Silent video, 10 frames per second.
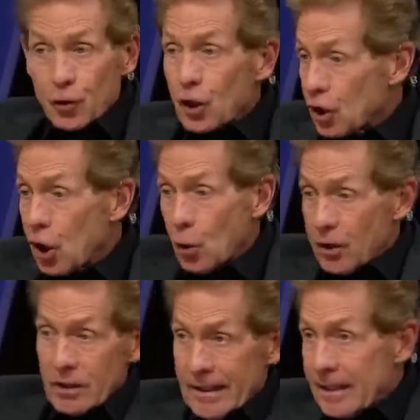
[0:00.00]
you're going to go
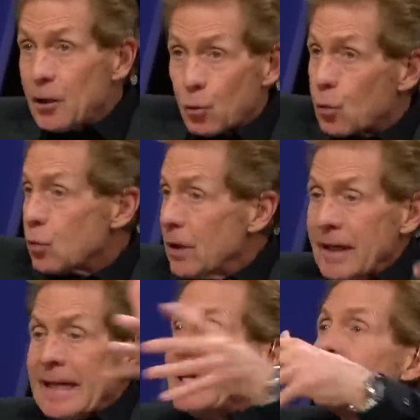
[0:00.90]
to
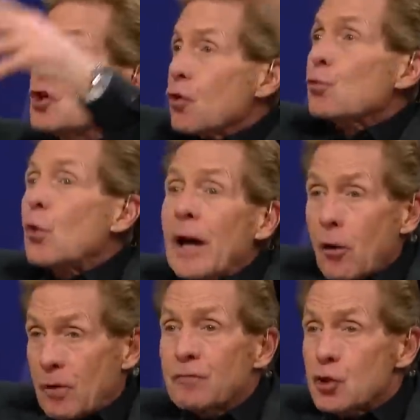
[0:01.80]
any into the
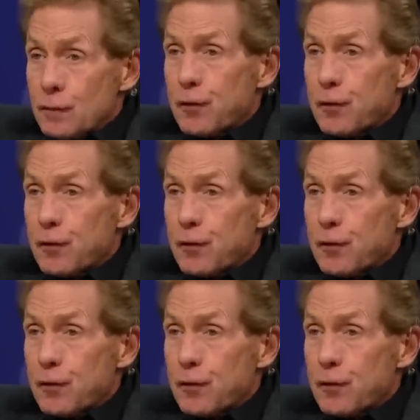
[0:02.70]
realm of 2